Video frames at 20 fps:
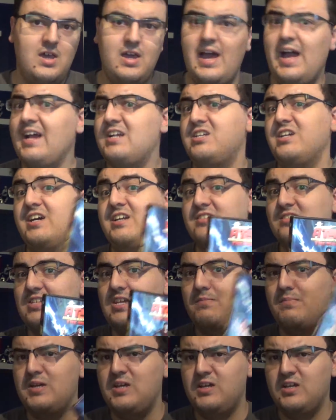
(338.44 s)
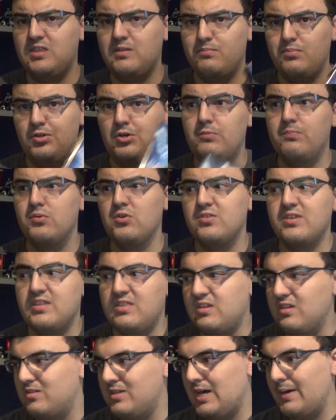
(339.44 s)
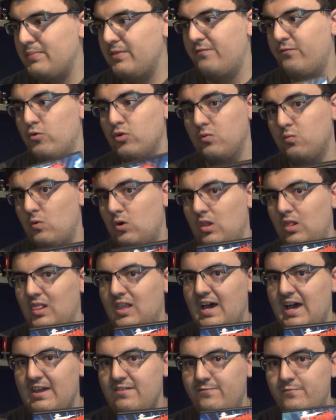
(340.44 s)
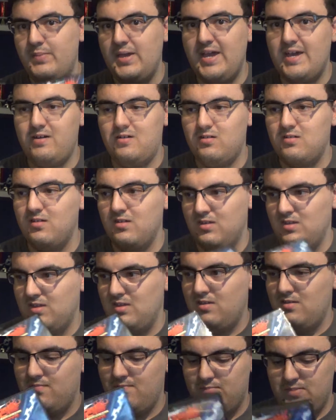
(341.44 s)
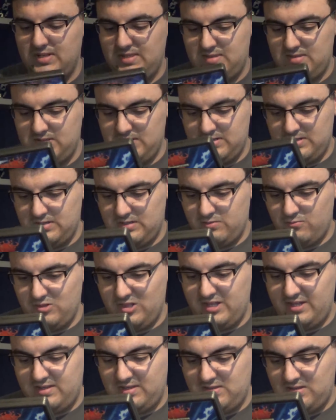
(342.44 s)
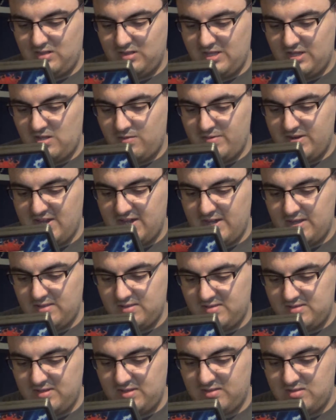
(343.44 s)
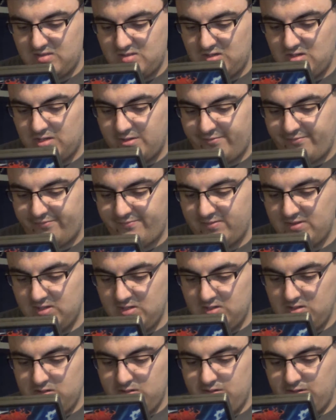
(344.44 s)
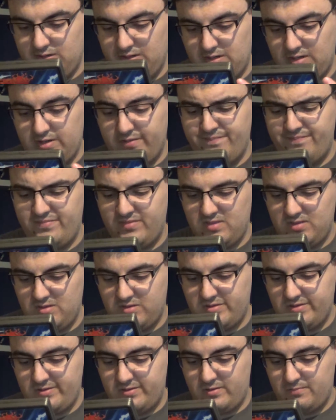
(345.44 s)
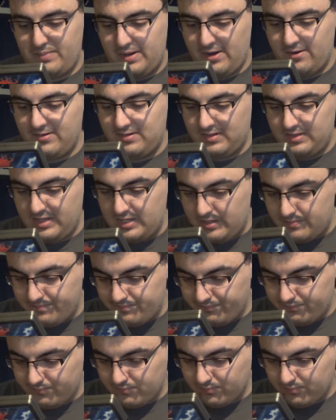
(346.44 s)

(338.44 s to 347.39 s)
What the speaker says: I actually got a sneak peek at the bloopers at the Atop the Fourth Wall live panel, but I would like to see a lot of the behind the scenes stuff. There's apparently